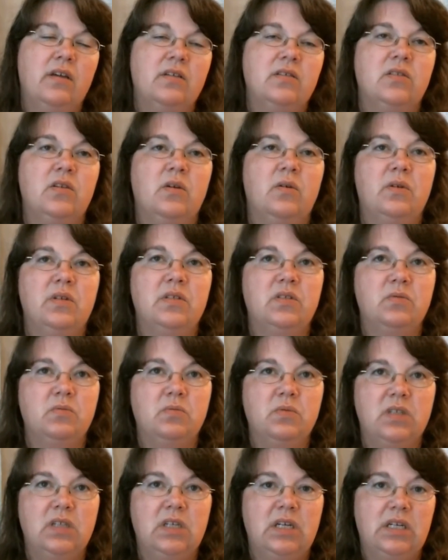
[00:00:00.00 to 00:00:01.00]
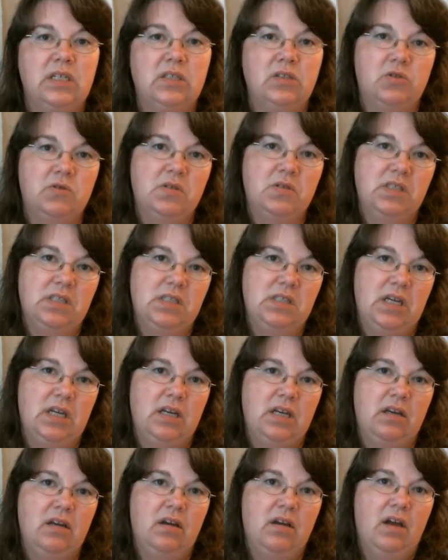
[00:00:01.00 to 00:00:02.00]
So it's really
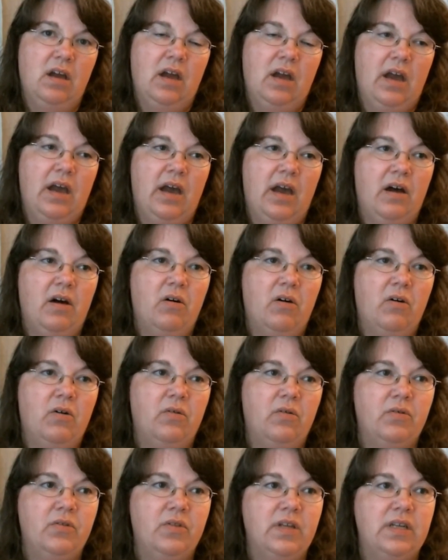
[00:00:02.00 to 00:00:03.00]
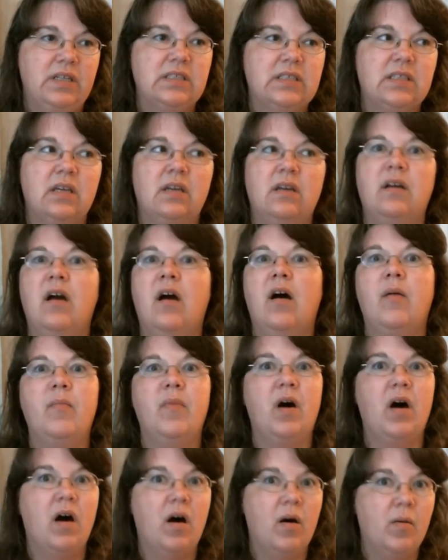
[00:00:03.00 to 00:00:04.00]
interesting how things can come
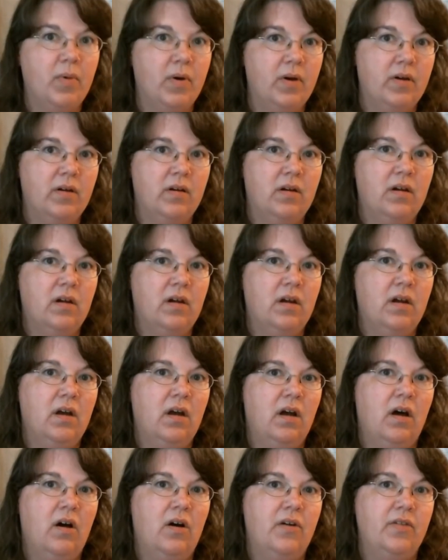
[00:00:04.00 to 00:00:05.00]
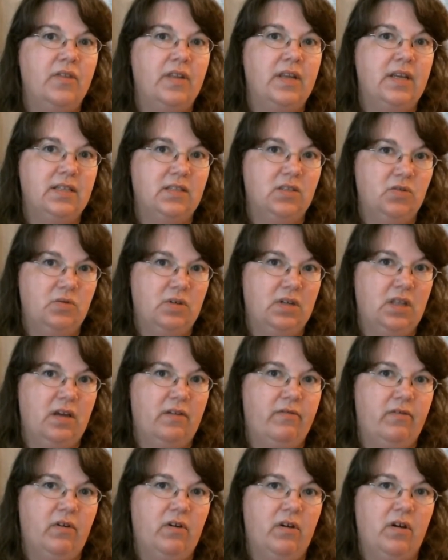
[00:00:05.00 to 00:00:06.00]
up on the history
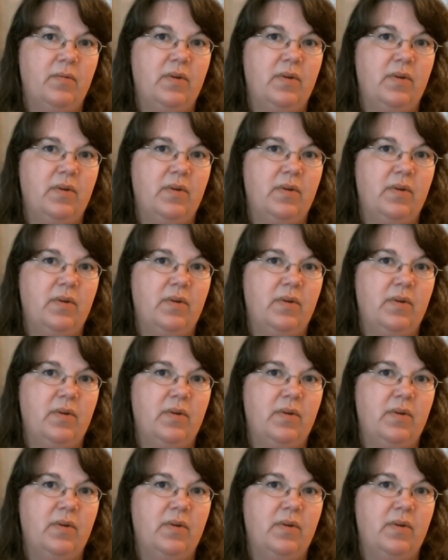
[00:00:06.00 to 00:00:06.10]
level.